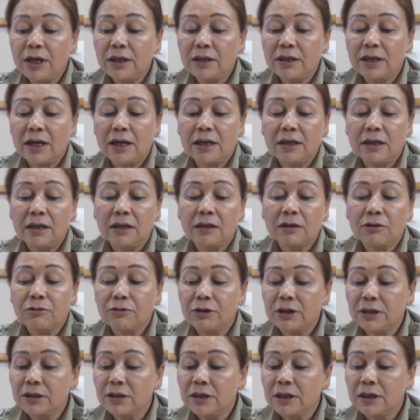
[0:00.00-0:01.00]
an
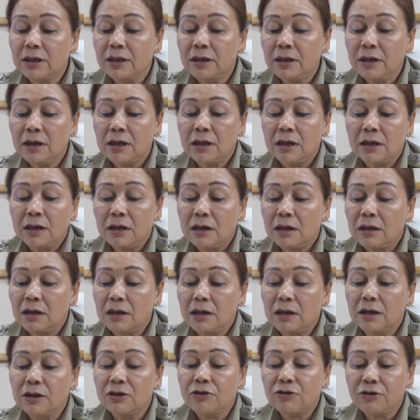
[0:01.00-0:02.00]
increasing
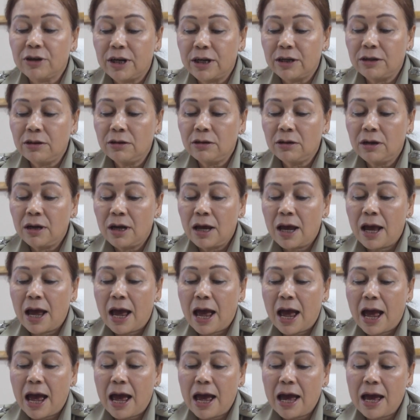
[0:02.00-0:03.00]
trend,
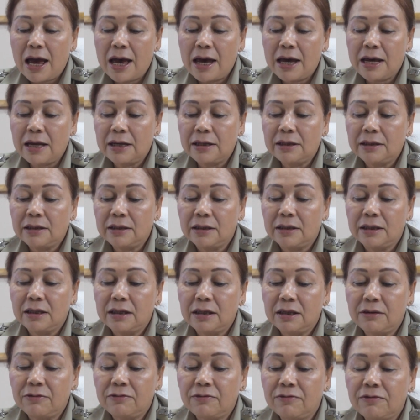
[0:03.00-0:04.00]
and
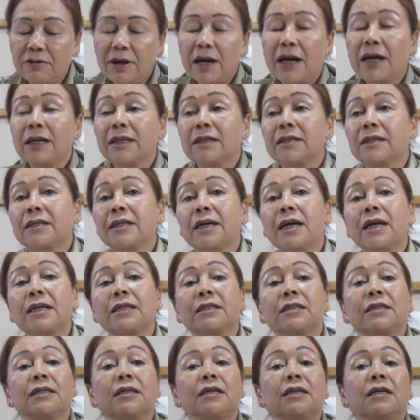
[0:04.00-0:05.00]
the fact
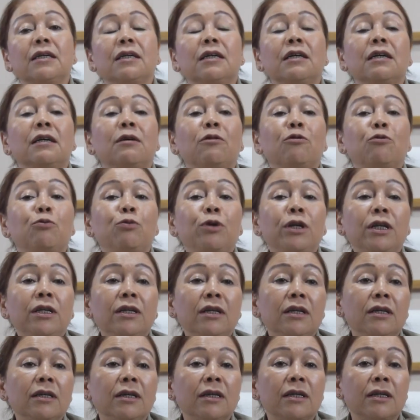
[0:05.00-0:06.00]
that with
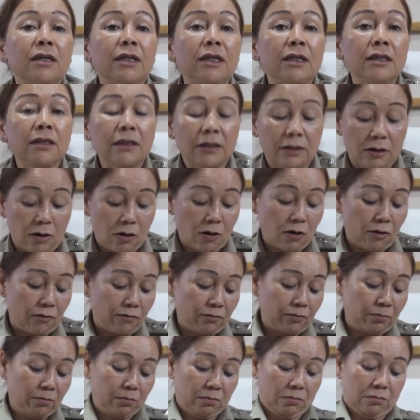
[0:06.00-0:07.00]
increase
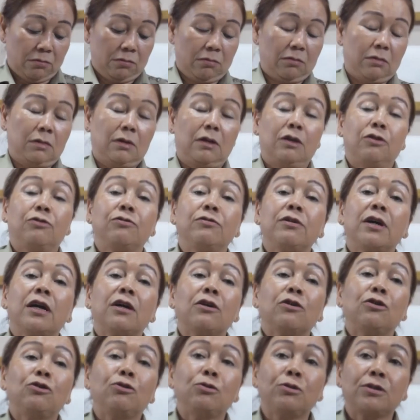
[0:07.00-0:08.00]
of
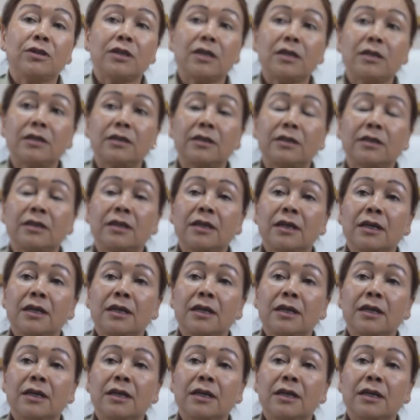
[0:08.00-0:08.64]
drug users,